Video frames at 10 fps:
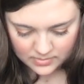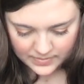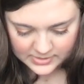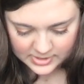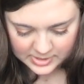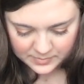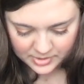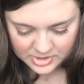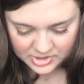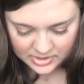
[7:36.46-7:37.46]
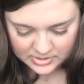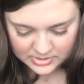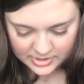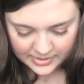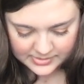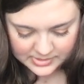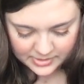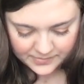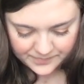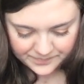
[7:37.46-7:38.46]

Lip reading: this next project. Yes, here.